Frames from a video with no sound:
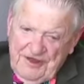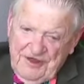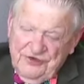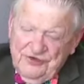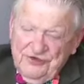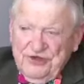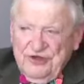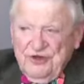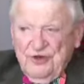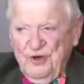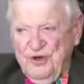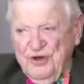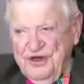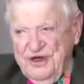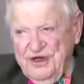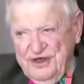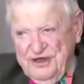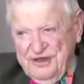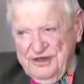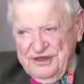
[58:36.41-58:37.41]
Ezra
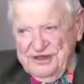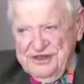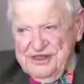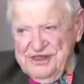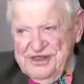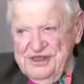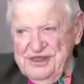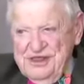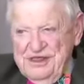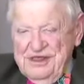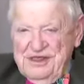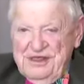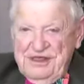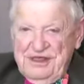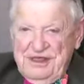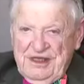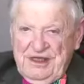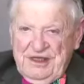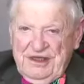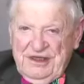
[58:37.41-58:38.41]
Cornell
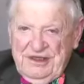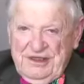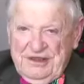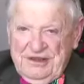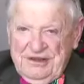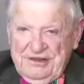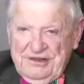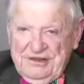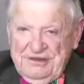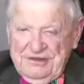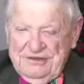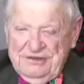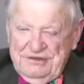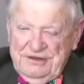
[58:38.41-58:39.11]
uh,